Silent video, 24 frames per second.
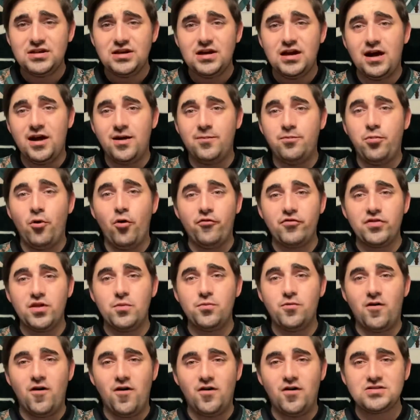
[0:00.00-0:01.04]
Both of them
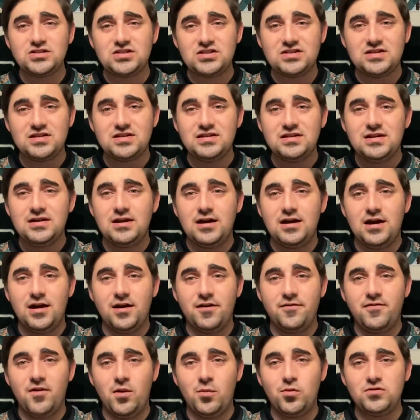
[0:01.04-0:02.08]
lost
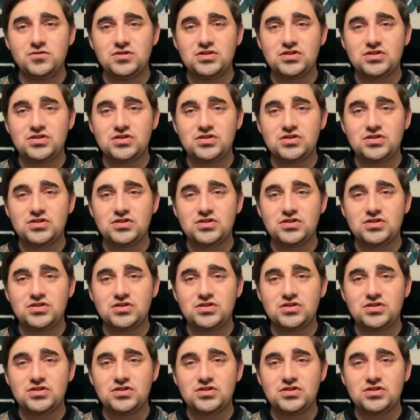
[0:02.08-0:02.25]
fumbles.